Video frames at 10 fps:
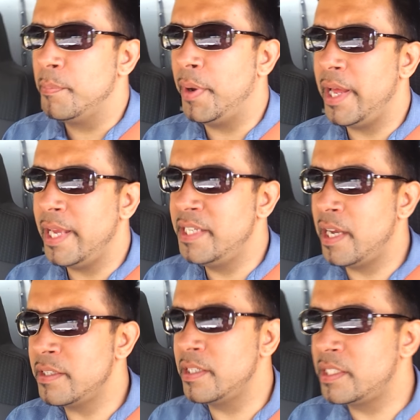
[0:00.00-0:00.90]
But it
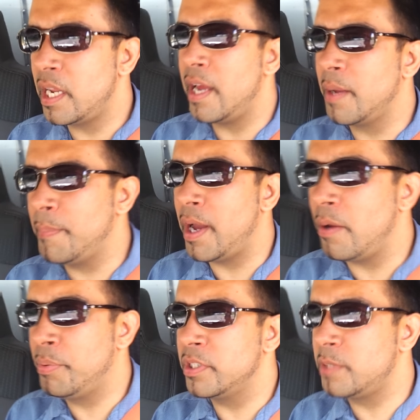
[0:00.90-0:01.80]
doesn't talk about
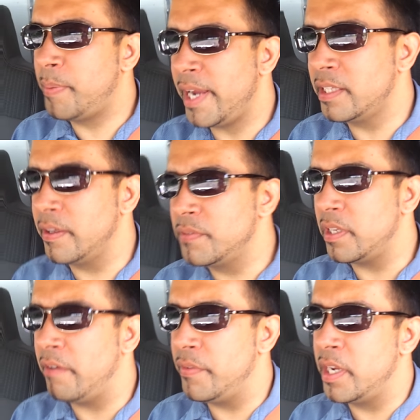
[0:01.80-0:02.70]
perspectives
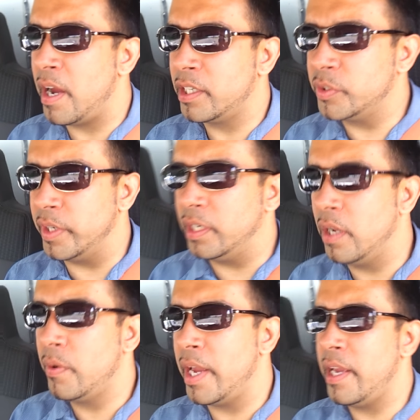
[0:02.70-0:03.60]
of the doctrine.
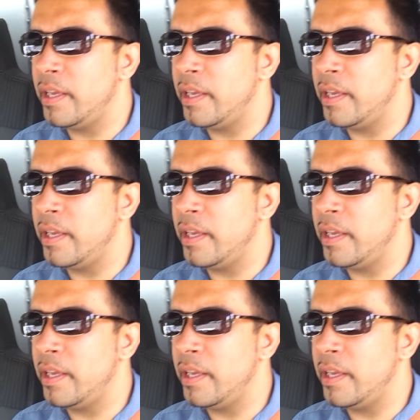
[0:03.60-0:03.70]
Okay?